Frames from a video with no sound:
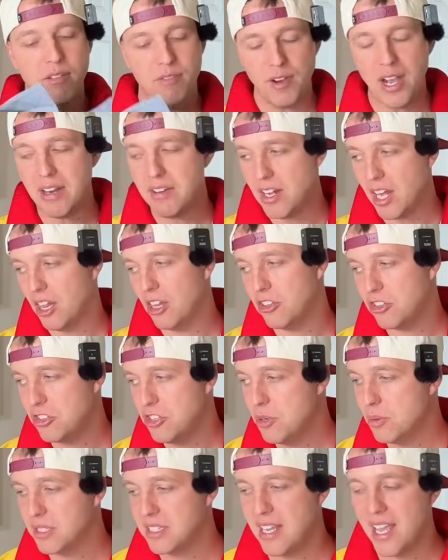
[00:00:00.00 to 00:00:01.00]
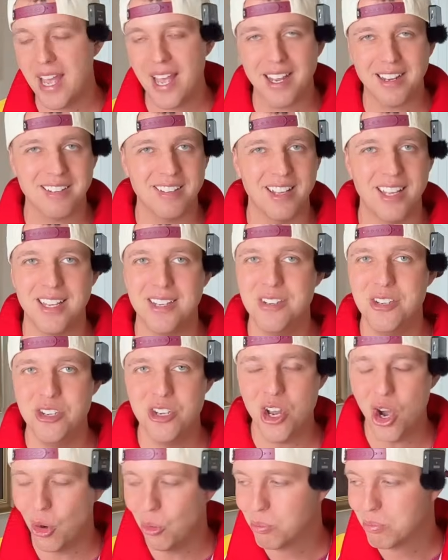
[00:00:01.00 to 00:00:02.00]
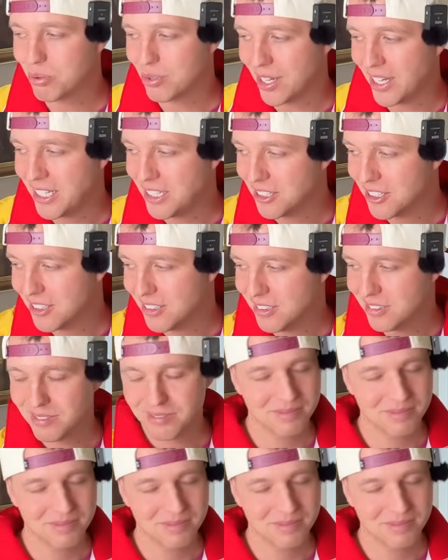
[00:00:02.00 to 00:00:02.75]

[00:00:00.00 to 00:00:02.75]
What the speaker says: $5 new with tags, a no-brainer.